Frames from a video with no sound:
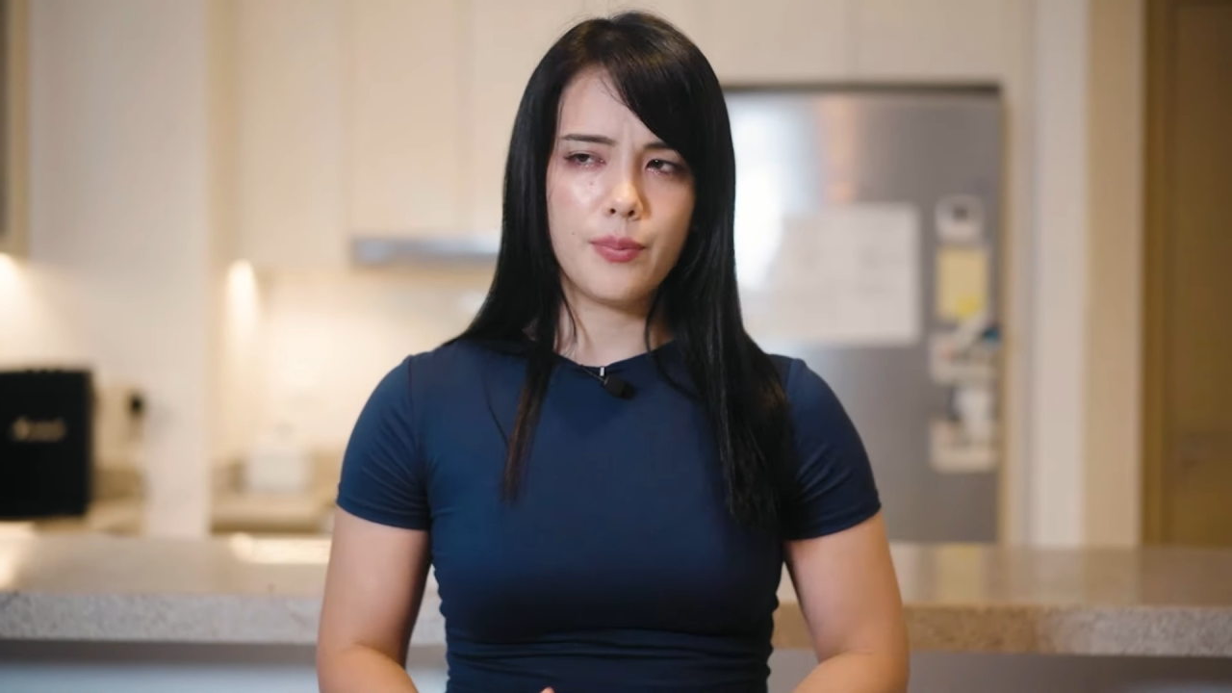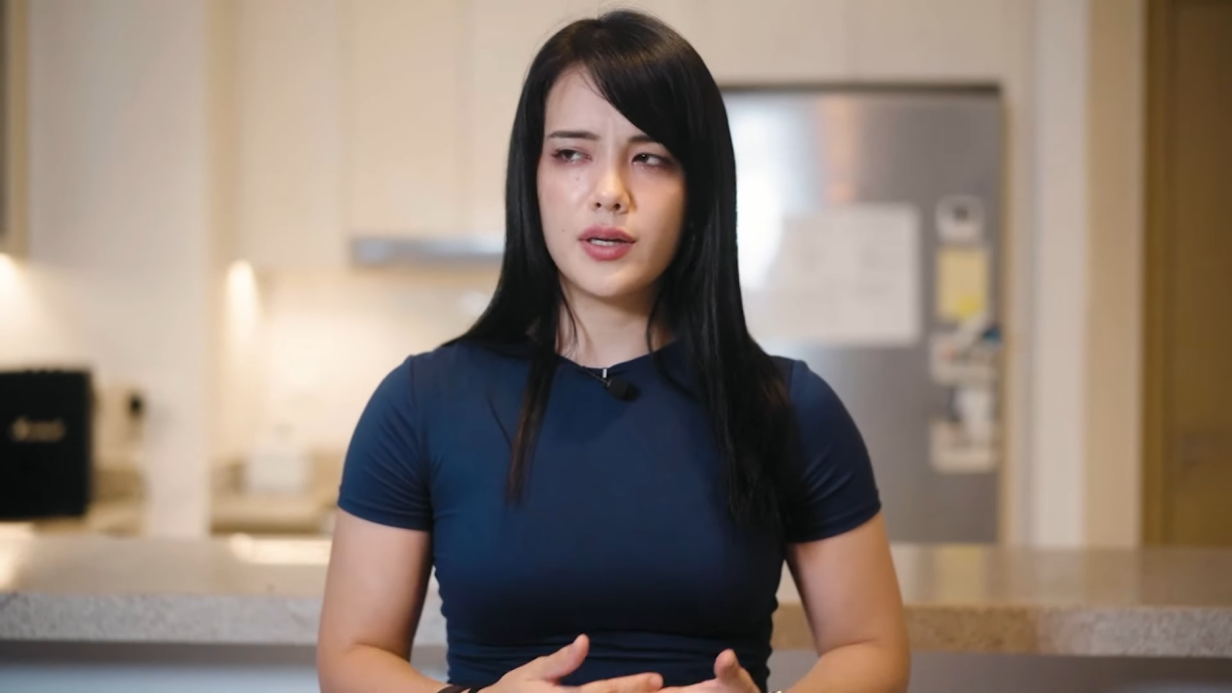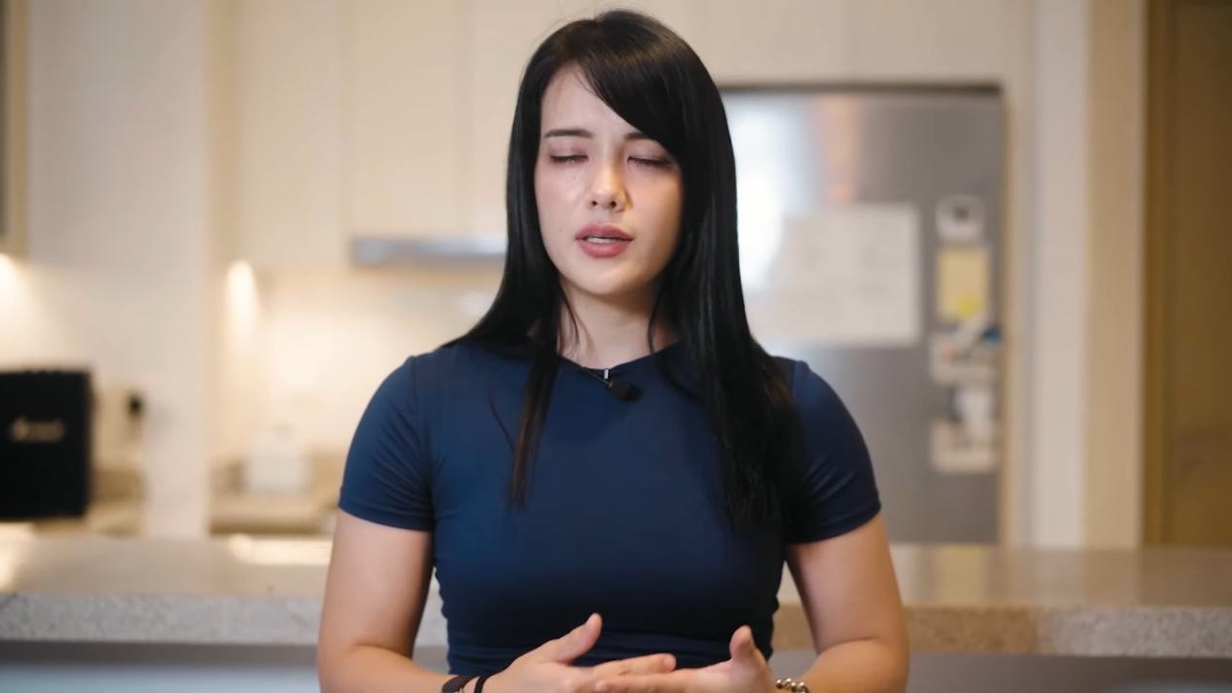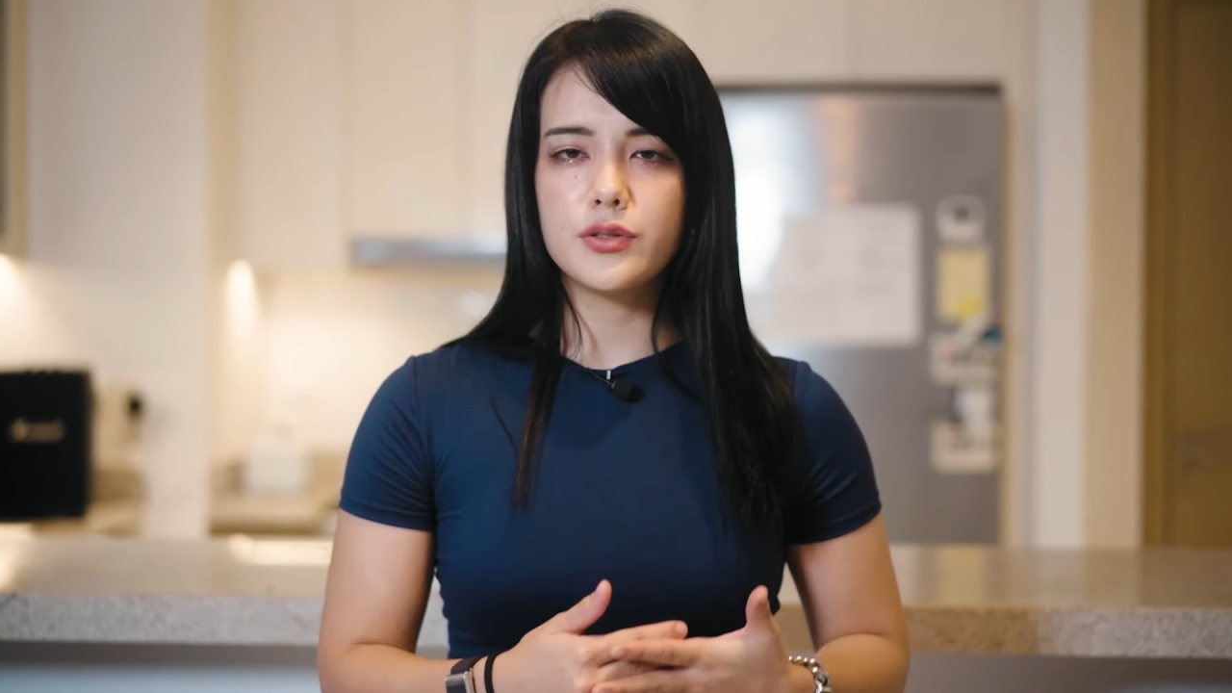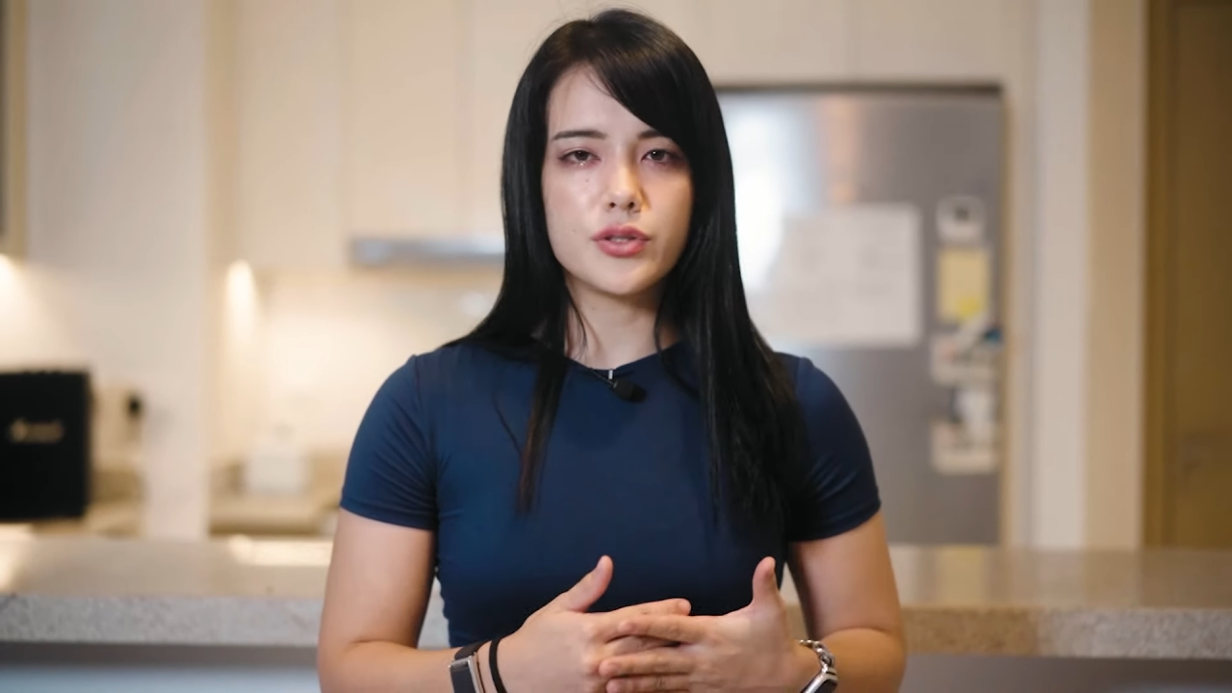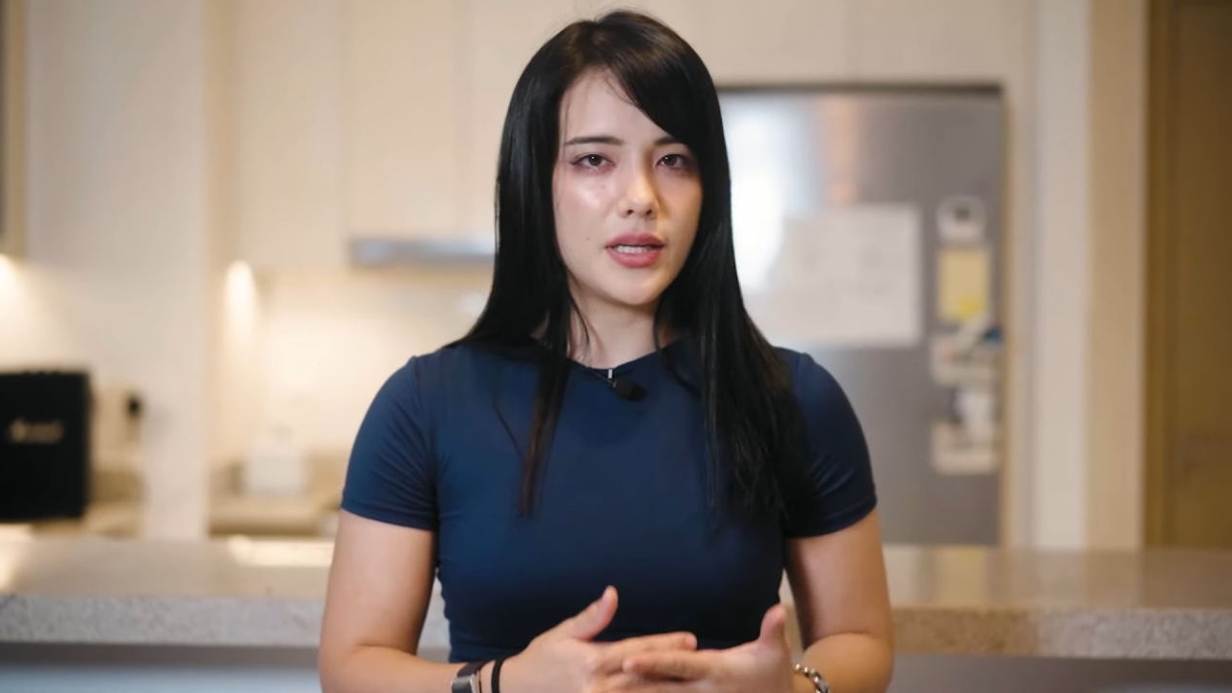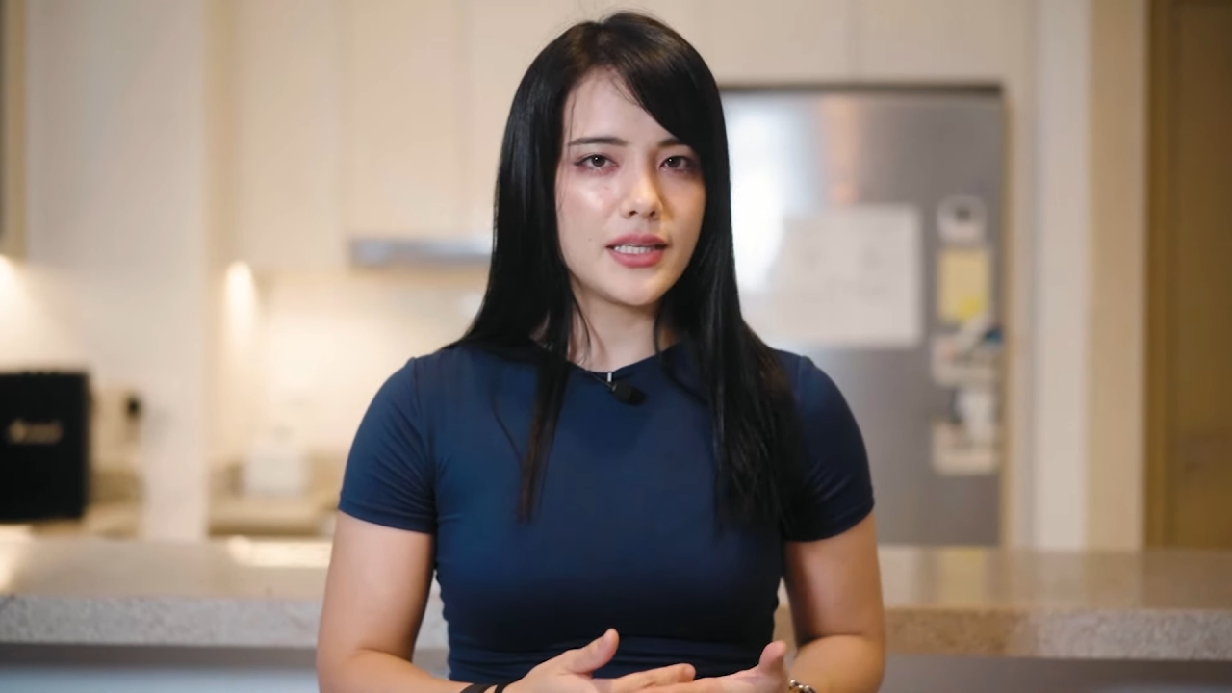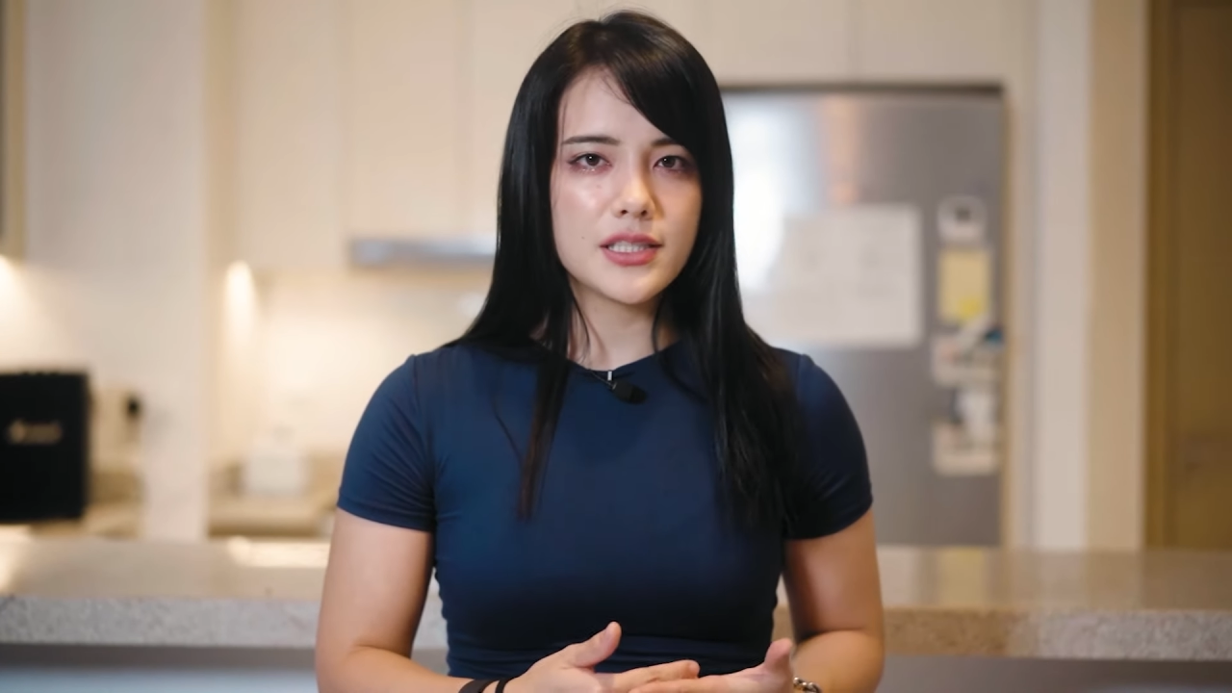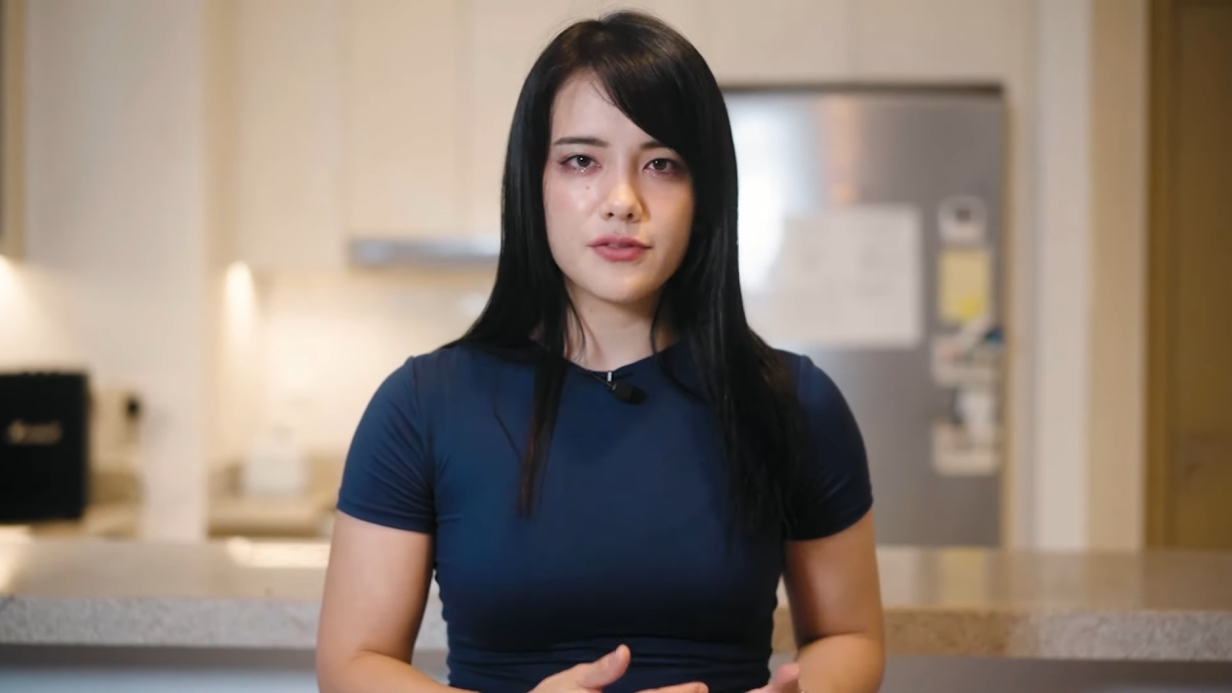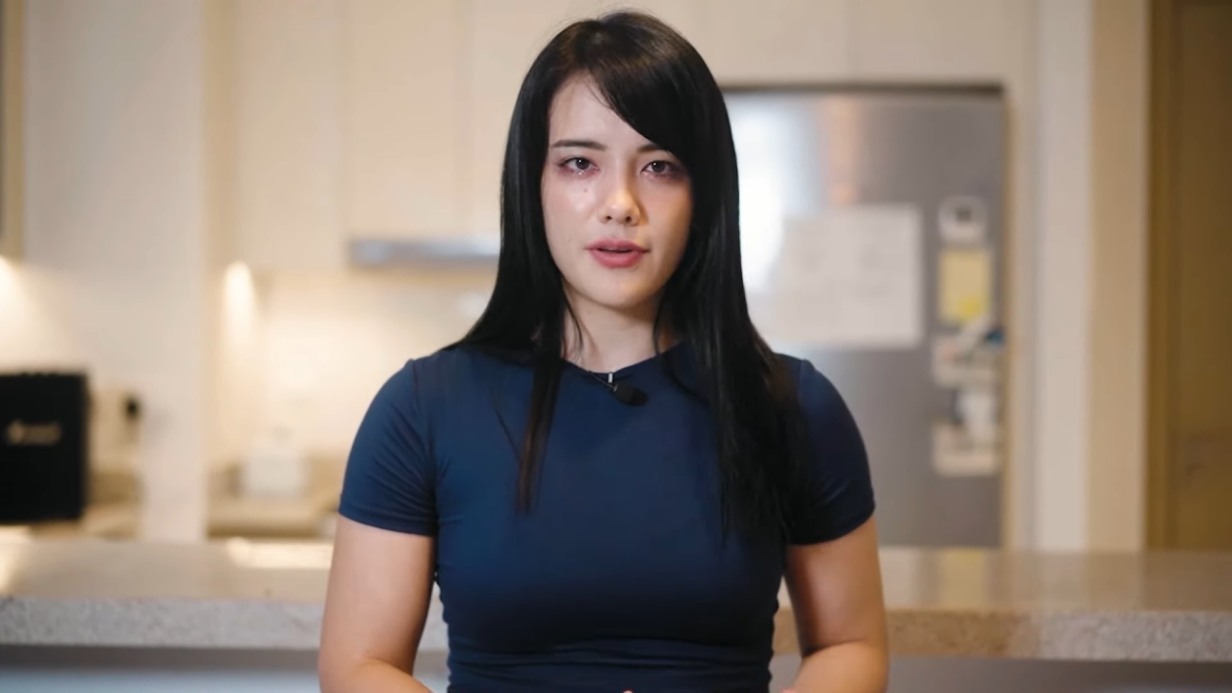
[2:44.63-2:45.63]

But in today's